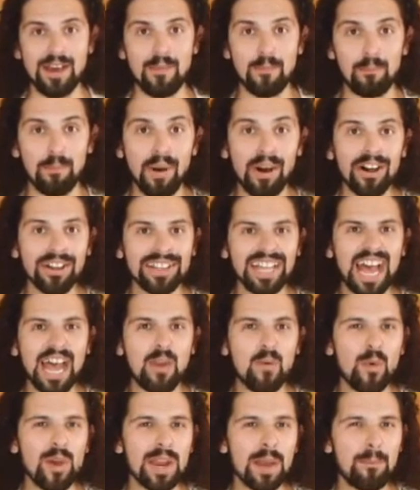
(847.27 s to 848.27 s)
But I
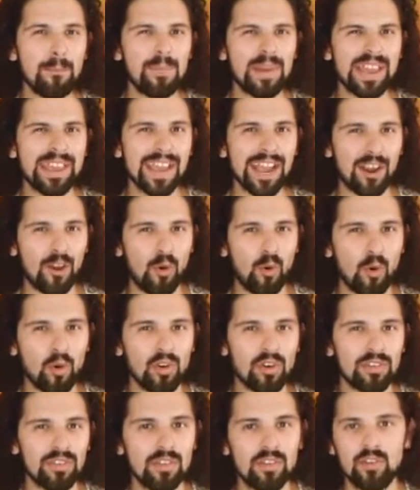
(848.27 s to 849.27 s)
want to play a
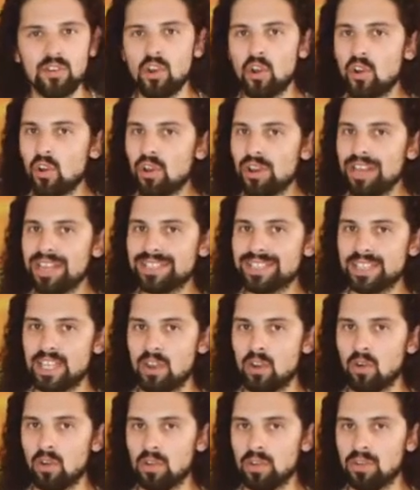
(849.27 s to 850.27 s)
chord, not only a
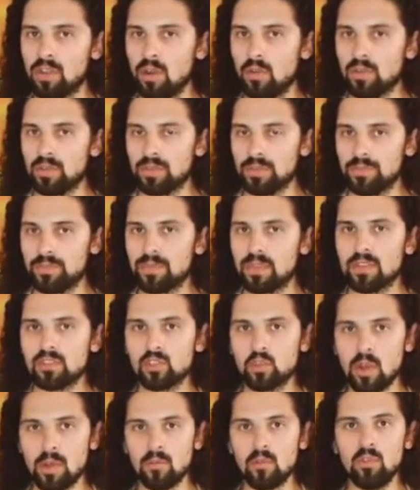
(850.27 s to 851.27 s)
single note.
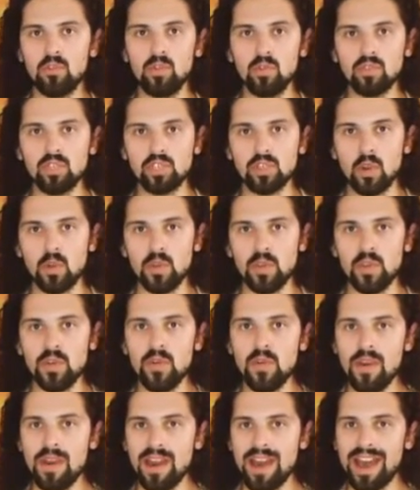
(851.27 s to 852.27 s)
So I'm going to show
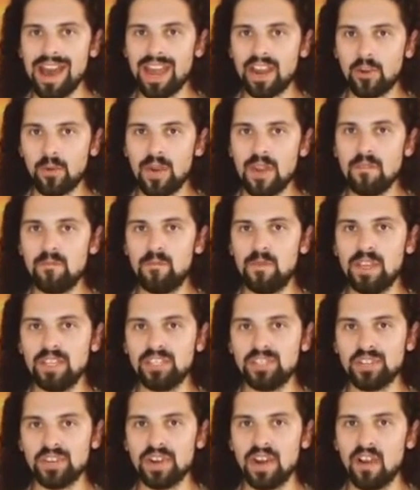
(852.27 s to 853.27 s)
you a great
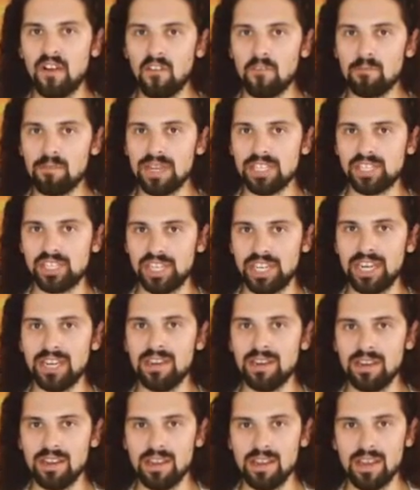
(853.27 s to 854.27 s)
feature of Maschine
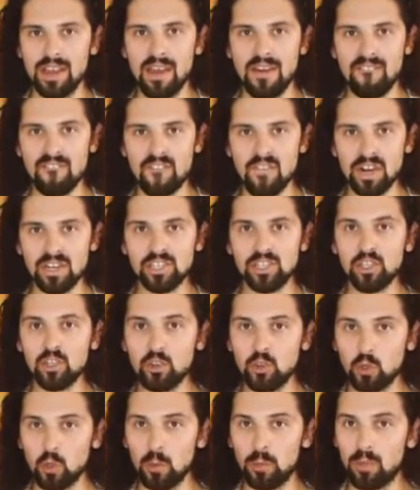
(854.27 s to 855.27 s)
version
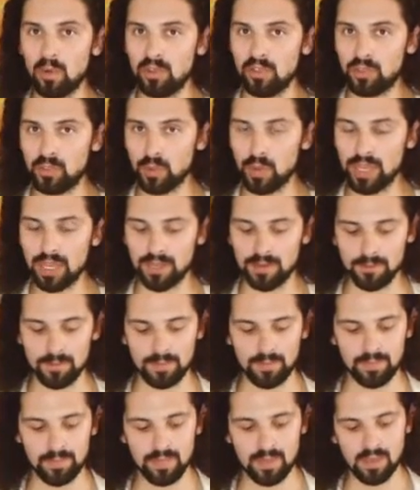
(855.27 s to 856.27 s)
2.3.
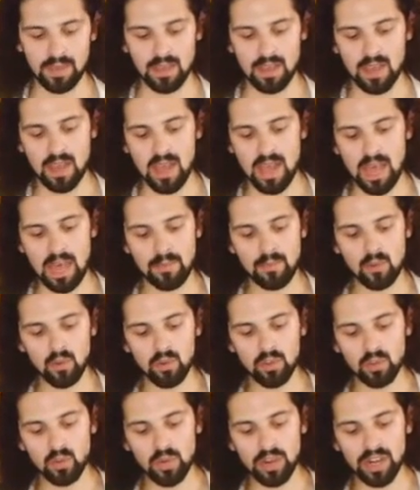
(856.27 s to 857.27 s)
I'm
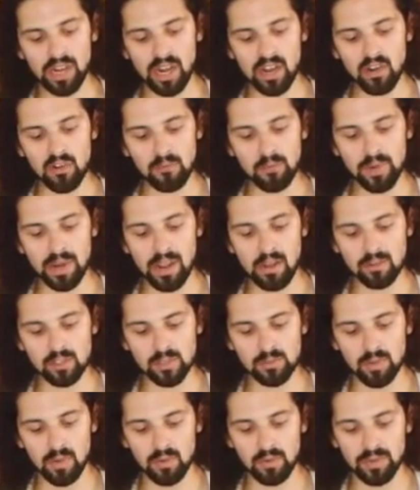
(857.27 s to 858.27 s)
going to get out of
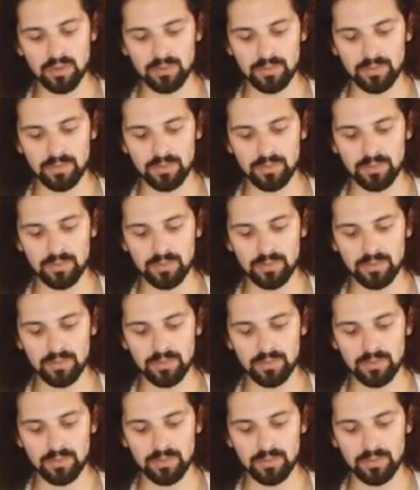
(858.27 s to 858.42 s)
browse mode.